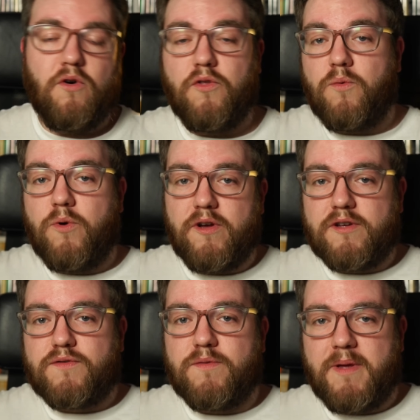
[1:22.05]
Other
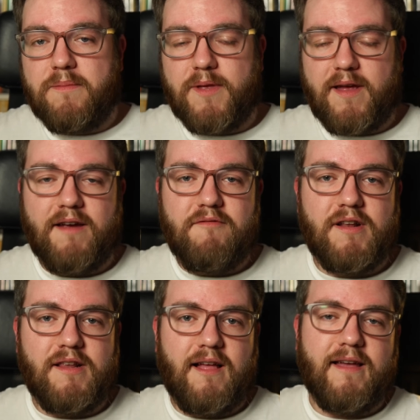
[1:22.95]
works from him that I
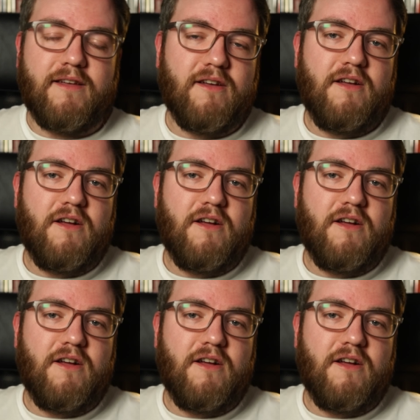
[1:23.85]
really like